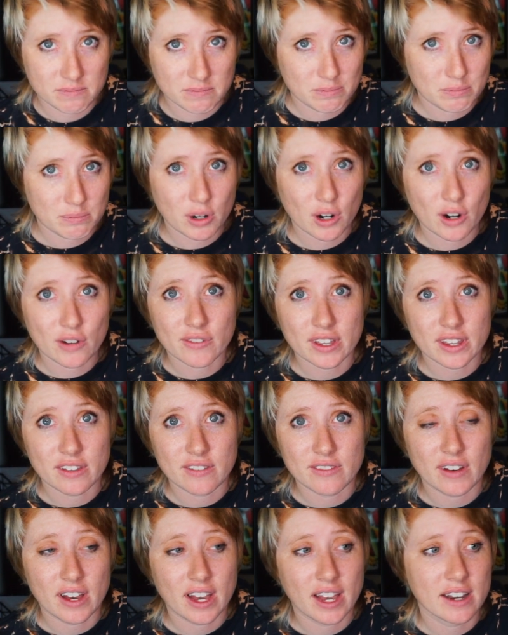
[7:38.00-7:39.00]
perfectly
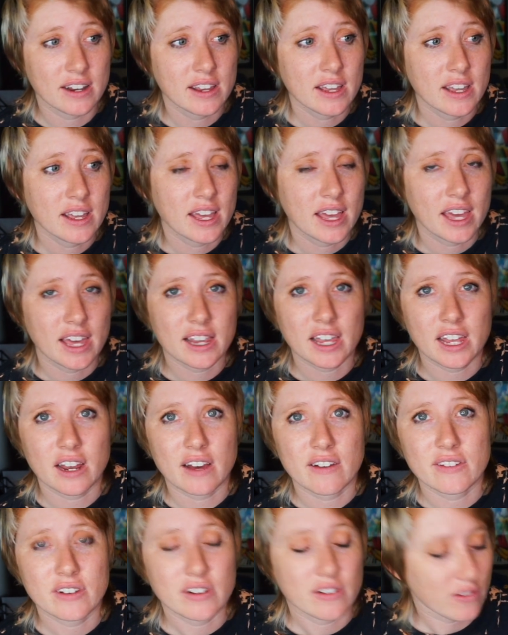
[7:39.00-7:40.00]
fine. It let
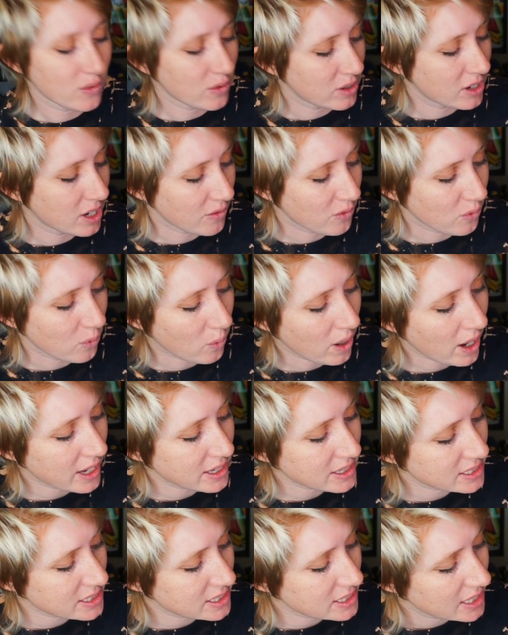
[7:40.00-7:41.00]
off enough
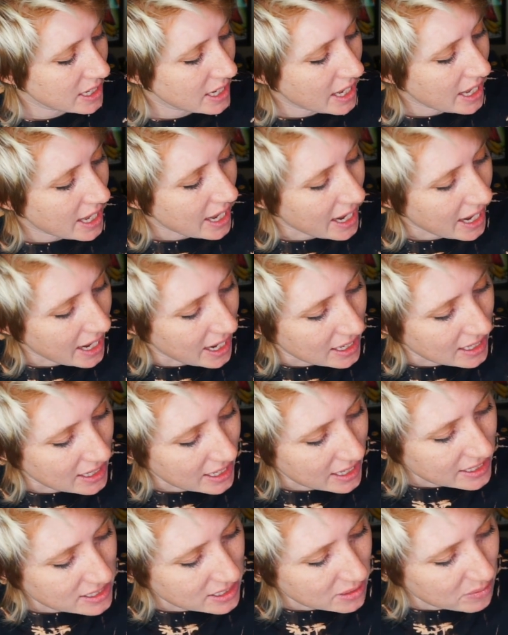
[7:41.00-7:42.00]
watts, and
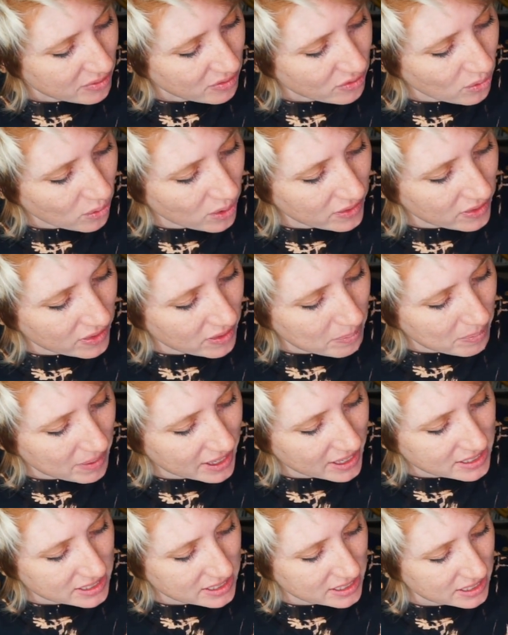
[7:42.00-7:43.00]
like I said before, the
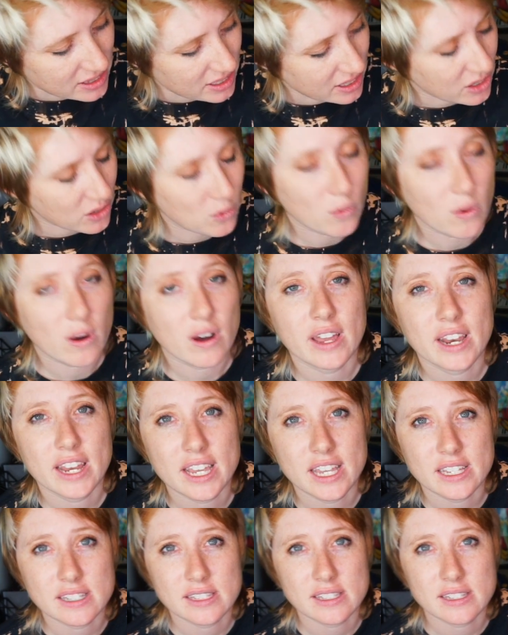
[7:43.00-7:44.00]
biggest thing that you want
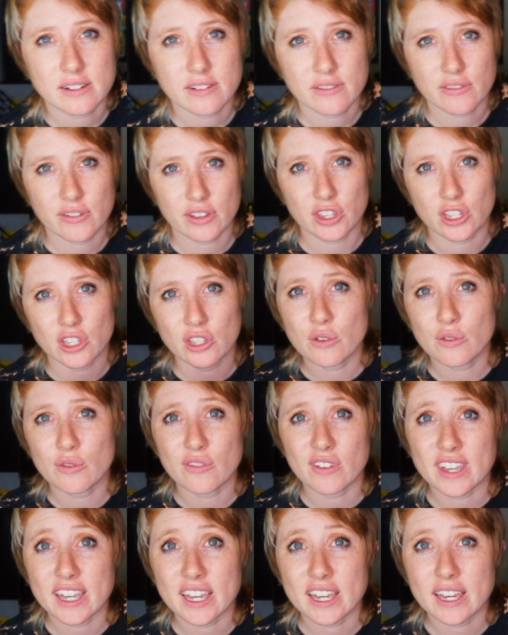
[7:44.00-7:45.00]
is for the
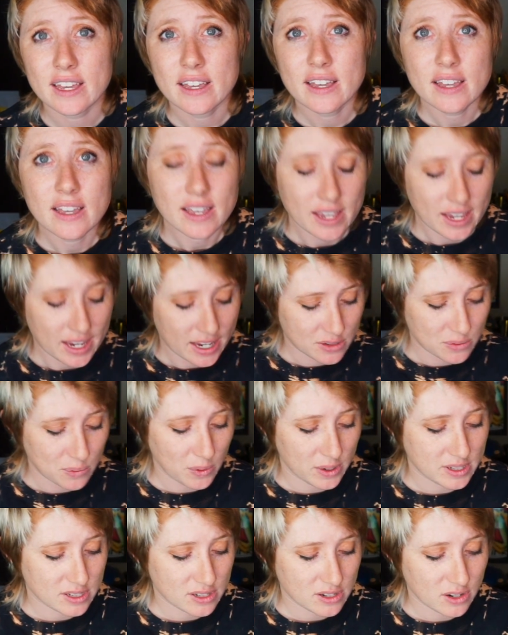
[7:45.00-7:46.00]
UV is
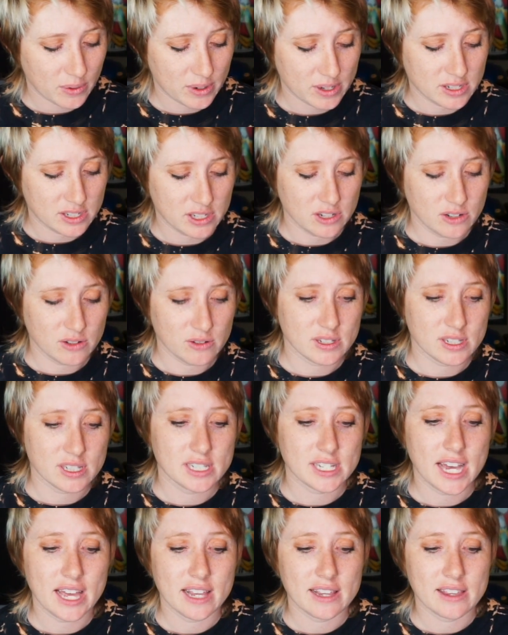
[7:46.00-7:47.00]
what's going to
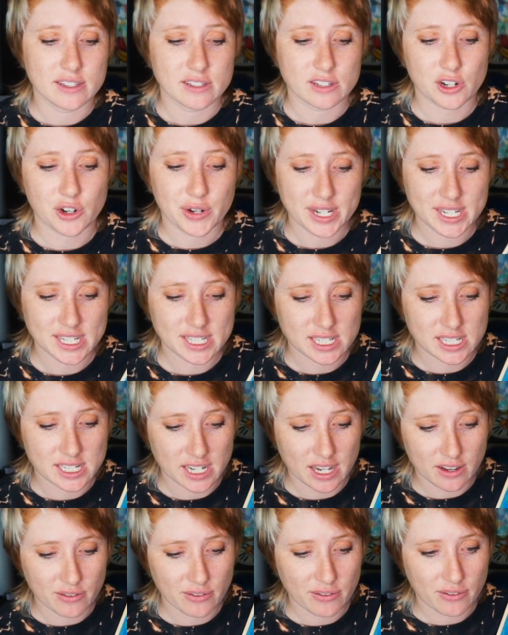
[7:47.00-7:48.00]
set this green
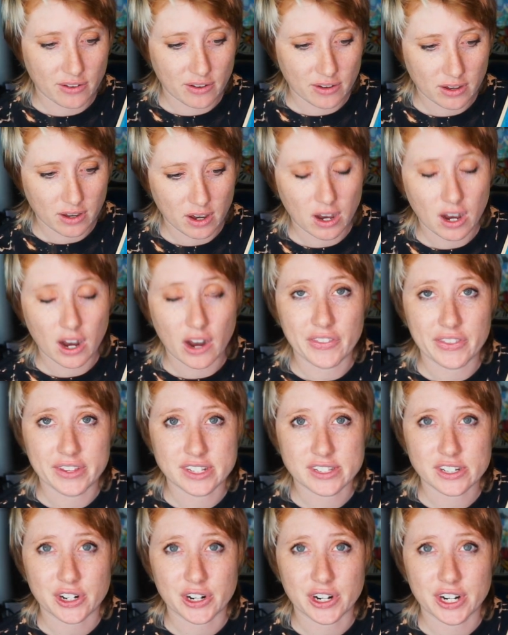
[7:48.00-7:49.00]
stuff on the
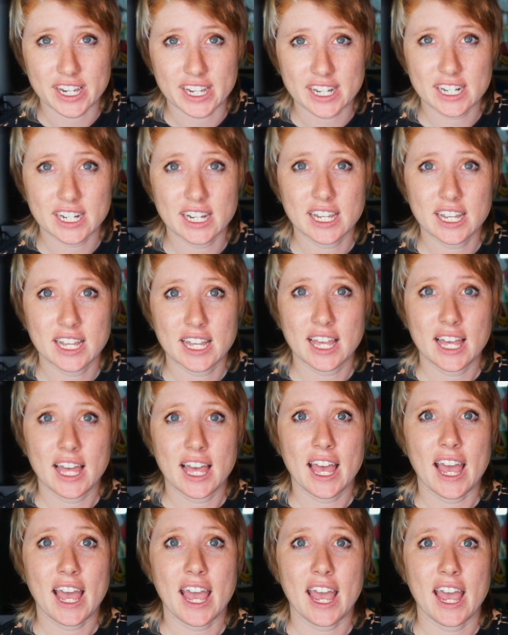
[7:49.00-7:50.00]
screen
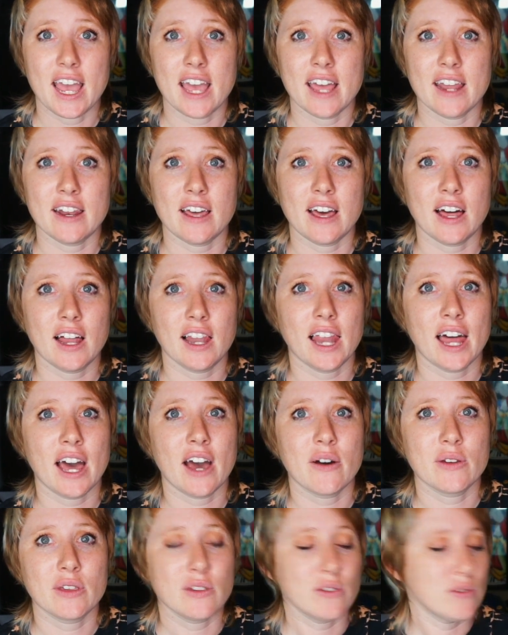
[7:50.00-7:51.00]
and
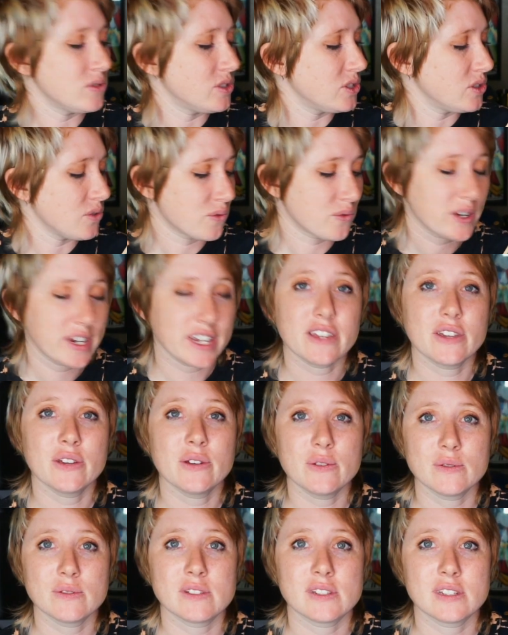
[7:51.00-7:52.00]
allow you to
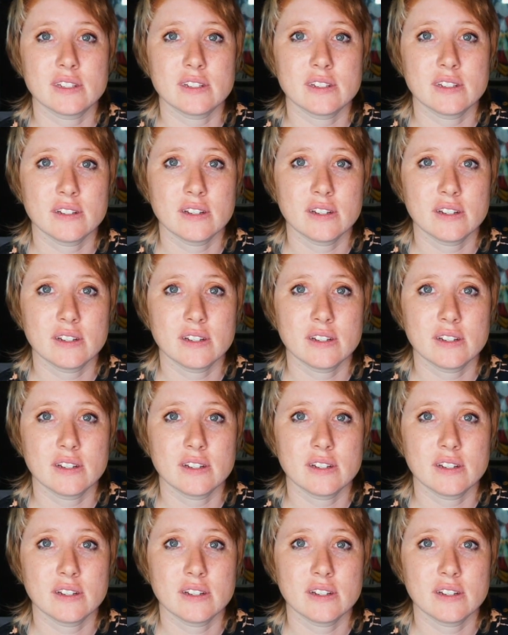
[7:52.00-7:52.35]
reuse